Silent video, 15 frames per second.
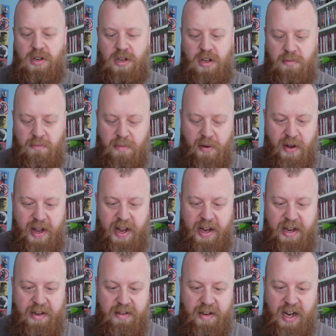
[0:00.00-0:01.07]
can
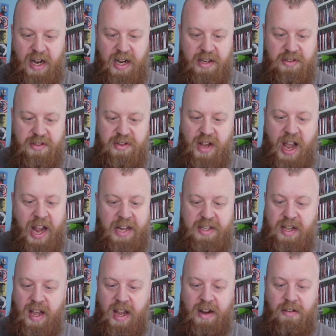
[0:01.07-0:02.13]
play as
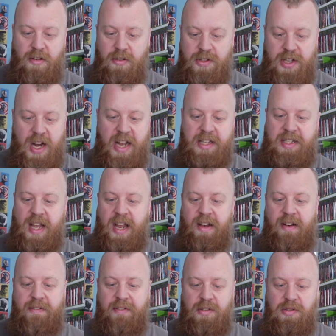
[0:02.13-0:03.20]
88 heroes and 88
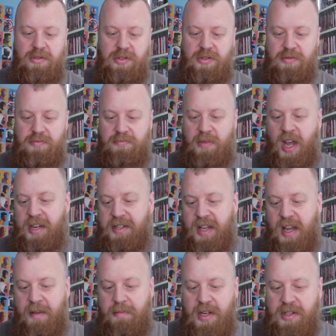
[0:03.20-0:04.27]
levels,
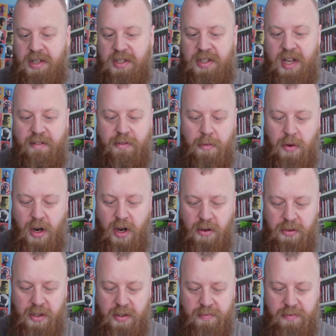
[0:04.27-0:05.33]
88 minutes to save the
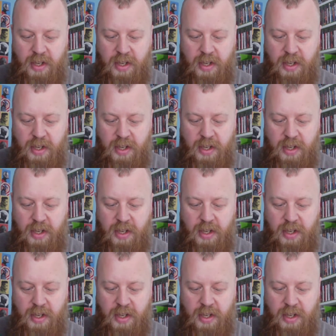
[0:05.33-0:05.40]
world.